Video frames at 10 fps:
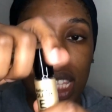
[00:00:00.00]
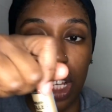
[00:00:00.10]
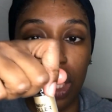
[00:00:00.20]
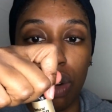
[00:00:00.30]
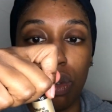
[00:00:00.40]
I
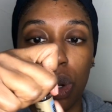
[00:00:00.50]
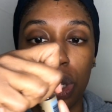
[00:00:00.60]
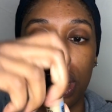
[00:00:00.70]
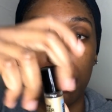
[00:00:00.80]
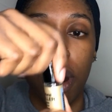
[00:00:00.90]
took the
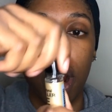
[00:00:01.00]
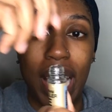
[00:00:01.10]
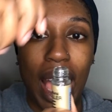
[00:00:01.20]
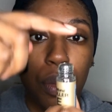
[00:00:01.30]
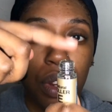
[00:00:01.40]
roller
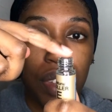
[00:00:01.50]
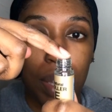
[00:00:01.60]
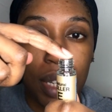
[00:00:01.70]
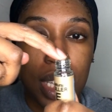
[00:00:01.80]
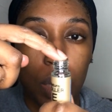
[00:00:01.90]
part out of
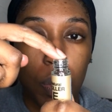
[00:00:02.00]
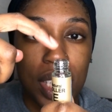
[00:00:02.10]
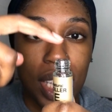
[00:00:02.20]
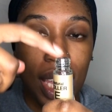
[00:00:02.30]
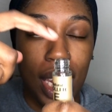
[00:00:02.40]
it because it
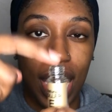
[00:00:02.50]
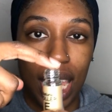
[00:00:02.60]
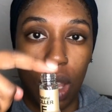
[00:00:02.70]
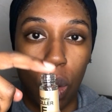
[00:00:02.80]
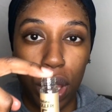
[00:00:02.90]
wasn't getting
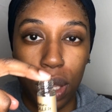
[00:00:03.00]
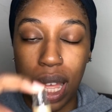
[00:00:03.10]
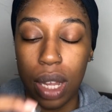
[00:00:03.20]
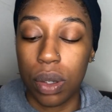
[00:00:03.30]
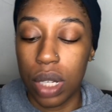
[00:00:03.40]
any oil
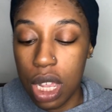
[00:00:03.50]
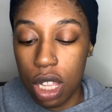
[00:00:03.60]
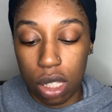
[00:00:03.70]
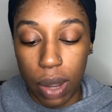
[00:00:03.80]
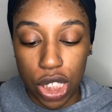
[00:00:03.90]
out.
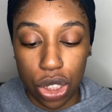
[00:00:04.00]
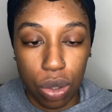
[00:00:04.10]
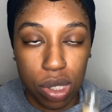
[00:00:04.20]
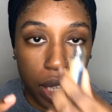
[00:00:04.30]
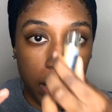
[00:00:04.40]
So I just
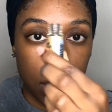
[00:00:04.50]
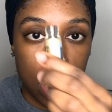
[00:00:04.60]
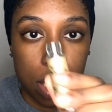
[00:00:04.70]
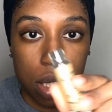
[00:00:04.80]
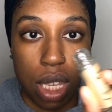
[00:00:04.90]
use it like
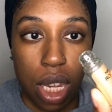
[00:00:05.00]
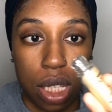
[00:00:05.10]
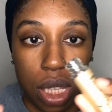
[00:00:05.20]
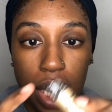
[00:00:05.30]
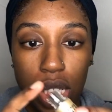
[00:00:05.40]
this,
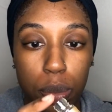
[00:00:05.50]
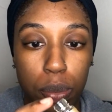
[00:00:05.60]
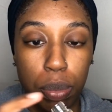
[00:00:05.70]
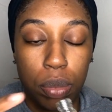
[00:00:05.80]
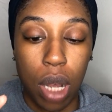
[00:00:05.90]
and I just
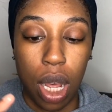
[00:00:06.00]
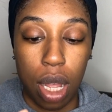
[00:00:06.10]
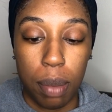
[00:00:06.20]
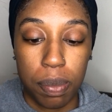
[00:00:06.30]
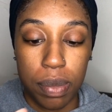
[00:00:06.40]

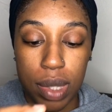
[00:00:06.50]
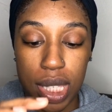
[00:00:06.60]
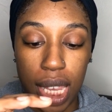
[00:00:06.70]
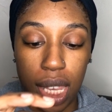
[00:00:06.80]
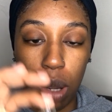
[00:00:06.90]

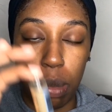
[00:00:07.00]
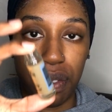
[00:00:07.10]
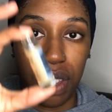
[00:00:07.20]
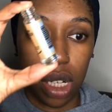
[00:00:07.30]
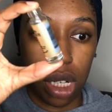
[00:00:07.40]
take it on my
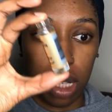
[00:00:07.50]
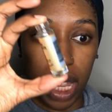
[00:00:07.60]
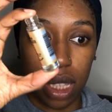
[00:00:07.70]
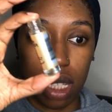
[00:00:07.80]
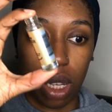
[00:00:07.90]
finger
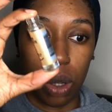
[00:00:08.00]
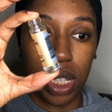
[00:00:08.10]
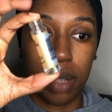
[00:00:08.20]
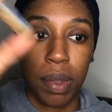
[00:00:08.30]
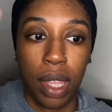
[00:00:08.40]
like this. I
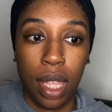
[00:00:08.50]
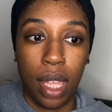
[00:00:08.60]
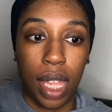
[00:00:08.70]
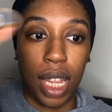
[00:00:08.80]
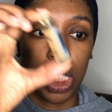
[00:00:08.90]
hold it
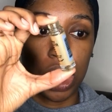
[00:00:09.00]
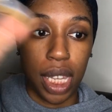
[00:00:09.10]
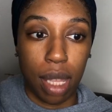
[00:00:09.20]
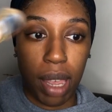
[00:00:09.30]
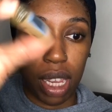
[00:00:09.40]
and I just
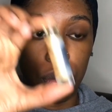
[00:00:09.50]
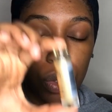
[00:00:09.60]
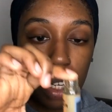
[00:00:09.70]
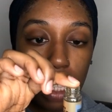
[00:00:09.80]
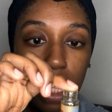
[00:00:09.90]
shake it back and
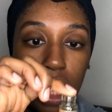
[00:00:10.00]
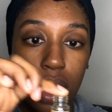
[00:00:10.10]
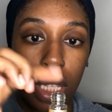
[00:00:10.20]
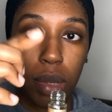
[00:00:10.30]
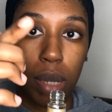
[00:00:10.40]
forth, and
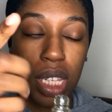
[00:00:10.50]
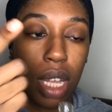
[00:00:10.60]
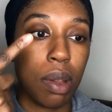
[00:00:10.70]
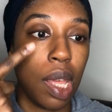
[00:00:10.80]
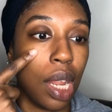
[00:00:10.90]
some comes
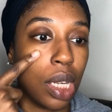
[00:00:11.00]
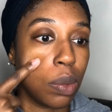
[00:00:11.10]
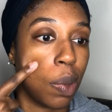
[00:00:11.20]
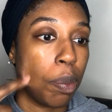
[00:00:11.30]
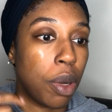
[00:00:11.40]
out, and I
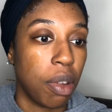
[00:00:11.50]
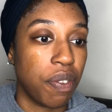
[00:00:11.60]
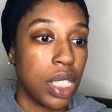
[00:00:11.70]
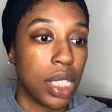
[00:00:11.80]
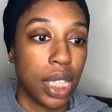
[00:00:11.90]
just wipe it on my
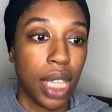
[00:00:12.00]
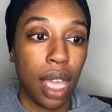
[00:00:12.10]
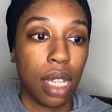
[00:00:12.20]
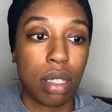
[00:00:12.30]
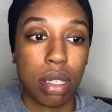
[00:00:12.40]
face like
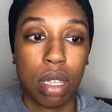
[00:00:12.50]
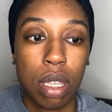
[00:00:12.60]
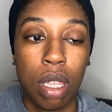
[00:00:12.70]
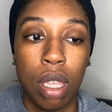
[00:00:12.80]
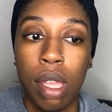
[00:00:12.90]
that.
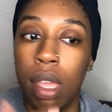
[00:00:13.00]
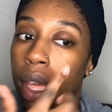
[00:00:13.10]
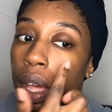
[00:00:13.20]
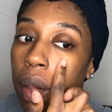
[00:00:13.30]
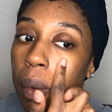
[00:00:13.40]

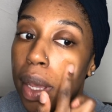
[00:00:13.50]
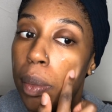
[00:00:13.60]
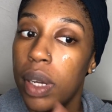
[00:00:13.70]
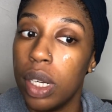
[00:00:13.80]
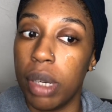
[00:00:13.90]
Wipe
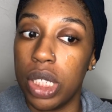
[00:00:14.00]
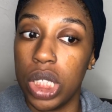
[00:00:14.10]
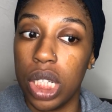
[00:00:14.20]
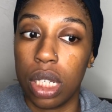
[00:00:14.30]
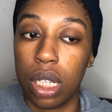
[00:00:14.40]
one on my
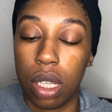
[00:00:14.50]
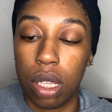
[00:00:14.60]
cheek,